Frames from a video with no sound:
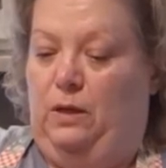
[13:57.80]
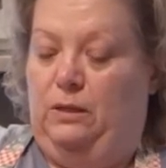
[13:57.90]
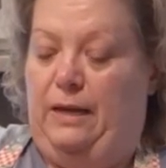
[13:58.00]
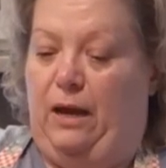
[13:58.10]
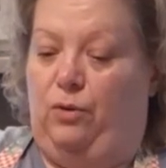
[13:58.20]

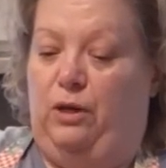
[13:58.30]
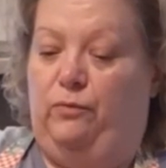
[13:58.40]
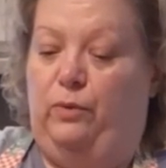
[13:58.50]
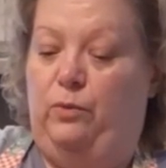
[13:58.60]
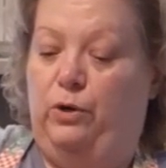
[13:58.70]
Now,
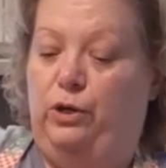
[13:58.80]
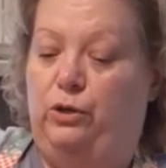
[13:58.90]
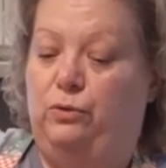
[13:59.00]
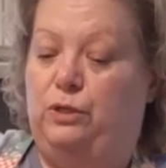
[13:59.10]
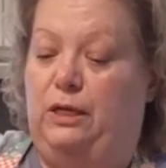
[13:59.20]
if we were
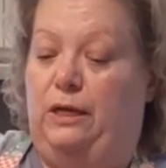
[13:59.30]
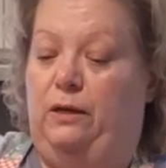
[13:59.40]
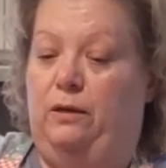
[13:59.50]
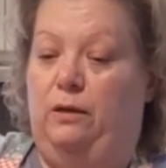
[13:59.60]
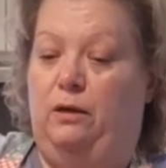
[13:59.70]

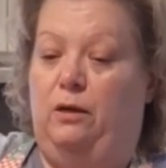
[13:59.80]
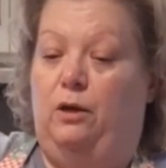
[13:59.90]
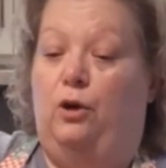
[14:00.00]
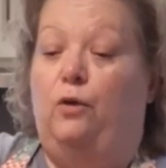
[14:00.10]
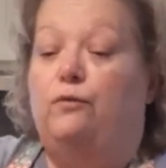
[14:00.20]
using
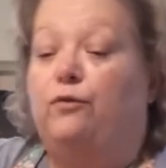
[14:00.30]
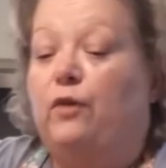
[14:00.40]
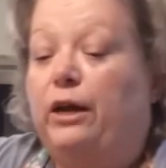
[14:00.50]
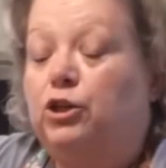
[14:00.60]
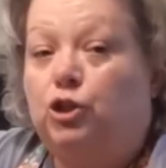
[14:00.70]

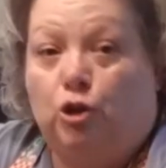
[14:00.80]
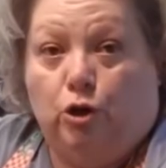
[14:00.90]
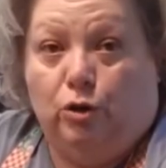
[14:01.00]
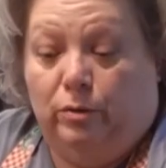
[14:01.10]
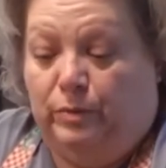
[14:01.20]
fresh
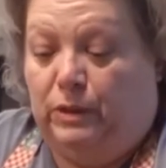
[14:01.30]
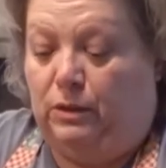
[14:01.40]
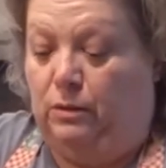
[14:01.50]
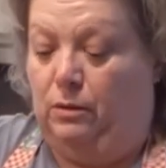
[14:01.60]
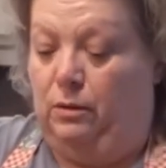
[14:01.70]
herbs,